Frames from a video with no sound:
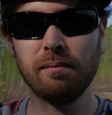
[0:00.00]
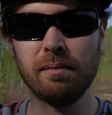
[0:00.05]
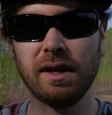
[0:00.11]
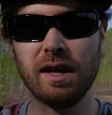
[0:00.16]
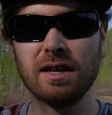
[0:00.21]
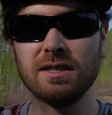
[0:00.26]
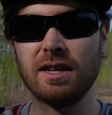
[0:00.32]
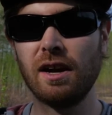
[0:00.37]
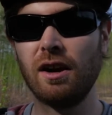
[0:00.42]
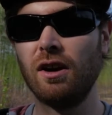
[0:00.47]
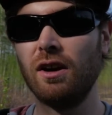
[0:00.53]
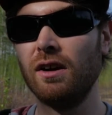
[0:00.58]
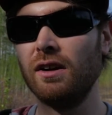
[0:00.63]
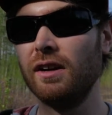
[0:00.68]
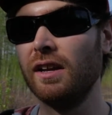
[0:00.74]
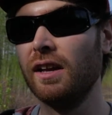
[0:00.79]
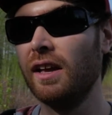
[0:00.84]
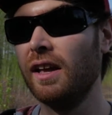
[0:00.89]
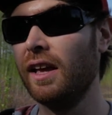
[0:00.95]
because I
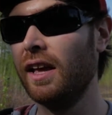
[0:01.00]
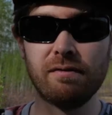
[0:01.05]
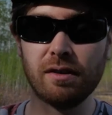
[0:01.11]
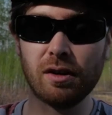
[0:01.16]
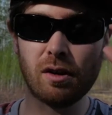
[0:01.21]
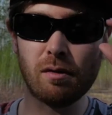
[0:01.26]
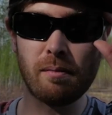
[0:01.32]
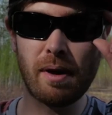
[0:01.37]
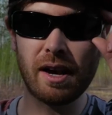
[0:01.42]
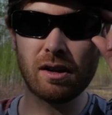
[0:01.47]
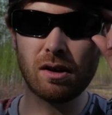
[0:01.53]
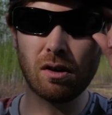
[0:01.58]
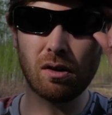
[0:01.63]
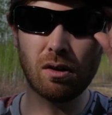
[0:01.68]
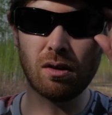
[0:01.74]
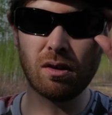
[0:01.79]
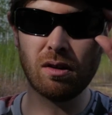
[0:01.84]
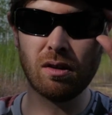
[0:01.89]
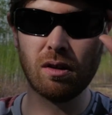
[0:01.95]
heard if your
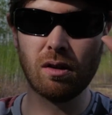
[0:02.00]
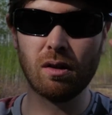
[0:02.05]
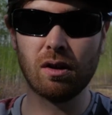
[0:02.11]
medical